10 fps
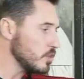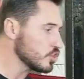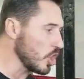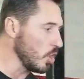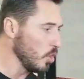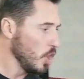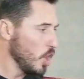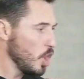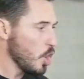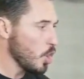So
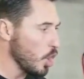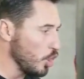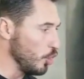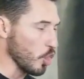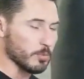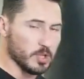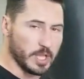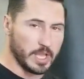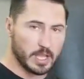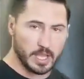
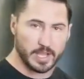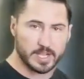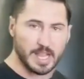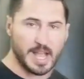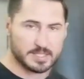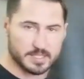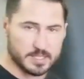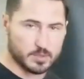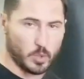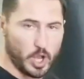normally in classes,
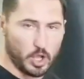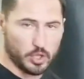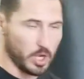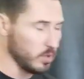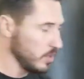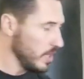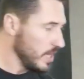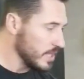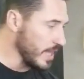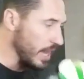as we all know,
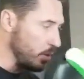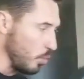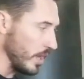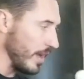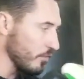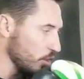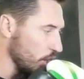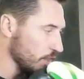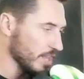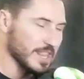that
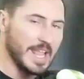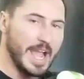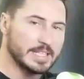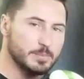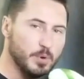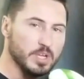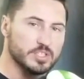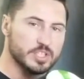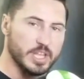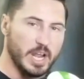whatever the last
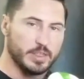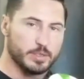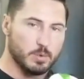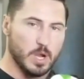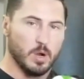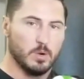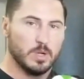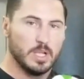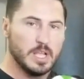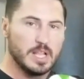punch that I throw,
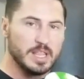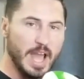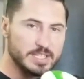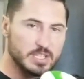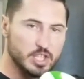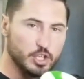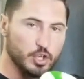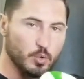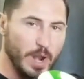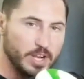that's the
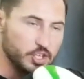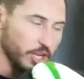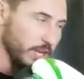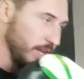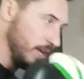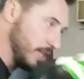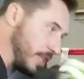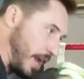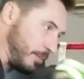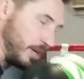direction that I'm